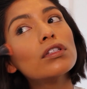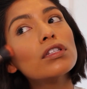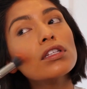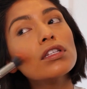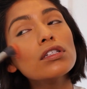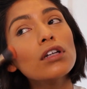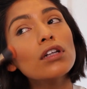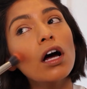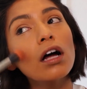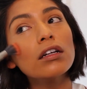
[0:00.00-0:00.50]
is
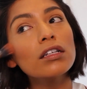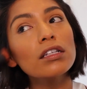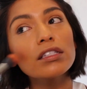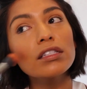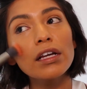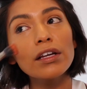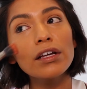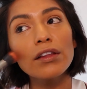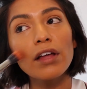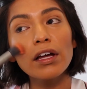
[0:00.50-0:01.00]
not to
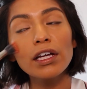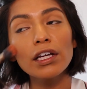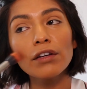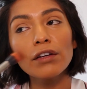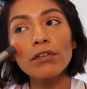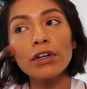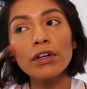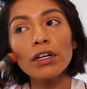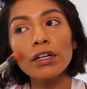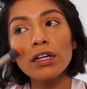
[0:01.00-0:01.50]
say that
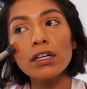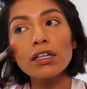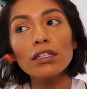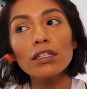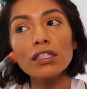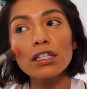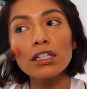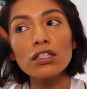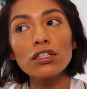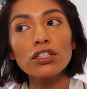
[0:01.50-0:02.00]
even
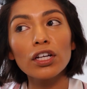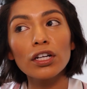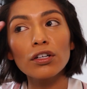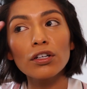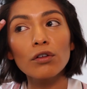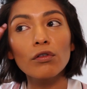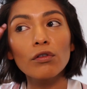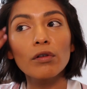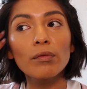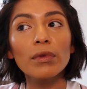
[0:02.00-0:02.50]

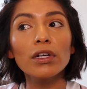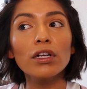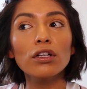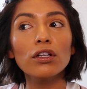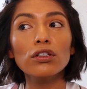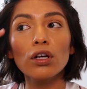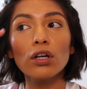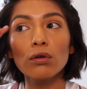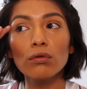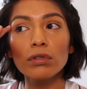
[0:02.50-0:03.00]
cisgender women
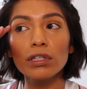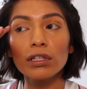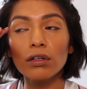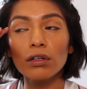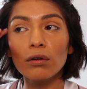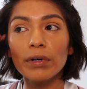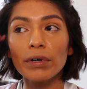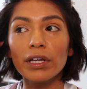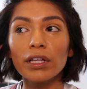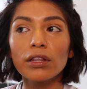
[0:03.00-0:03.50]
don't deal
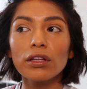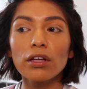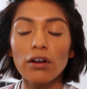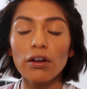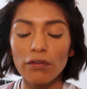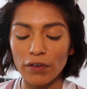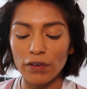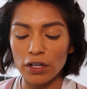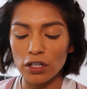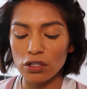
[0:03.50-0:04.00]
with
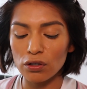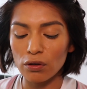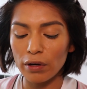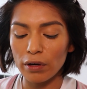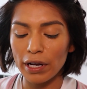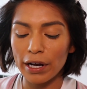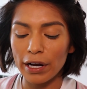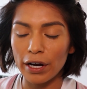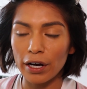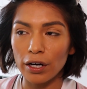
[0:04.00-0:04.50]
facial
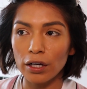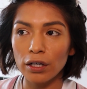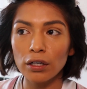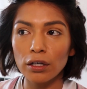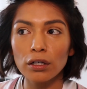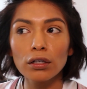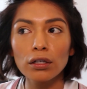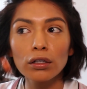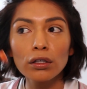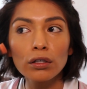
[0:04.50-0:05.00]
hair.
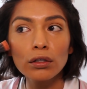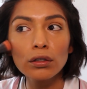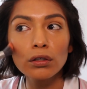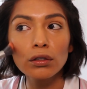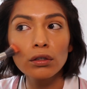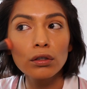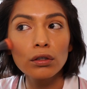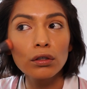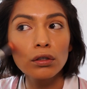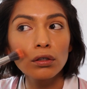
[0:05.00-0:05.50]

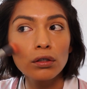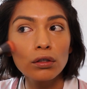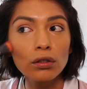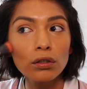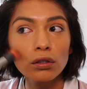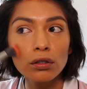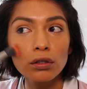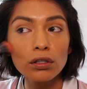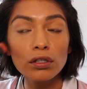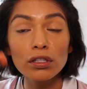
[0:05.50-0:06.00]

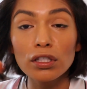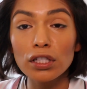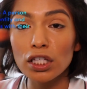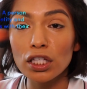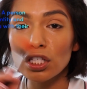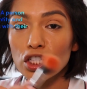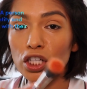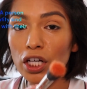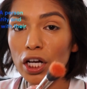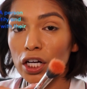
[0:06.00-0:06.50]

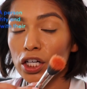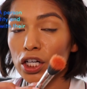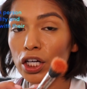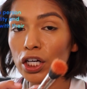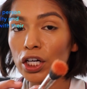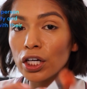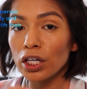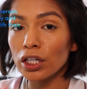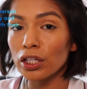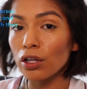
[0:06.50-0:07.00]

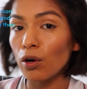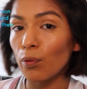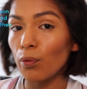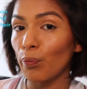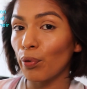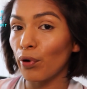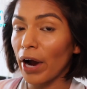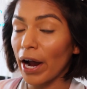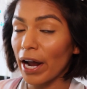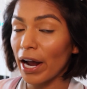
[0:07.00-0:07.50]
Cisgender, a little
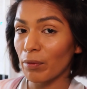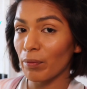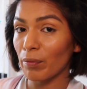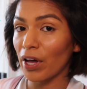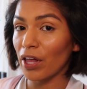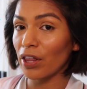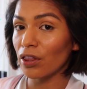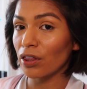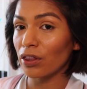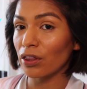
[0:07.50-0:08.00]
Pride
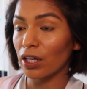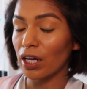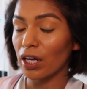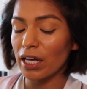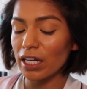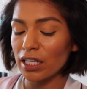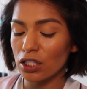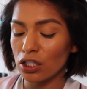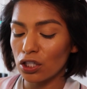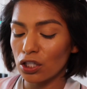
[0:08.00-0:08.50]
Month
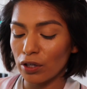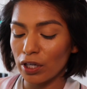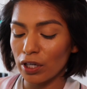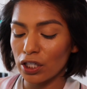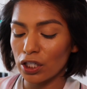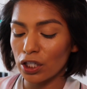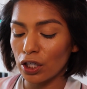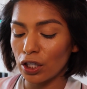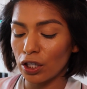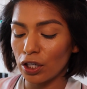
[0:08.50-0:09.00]
history
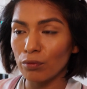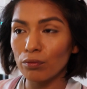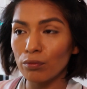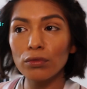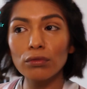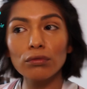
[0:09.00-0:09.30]
term.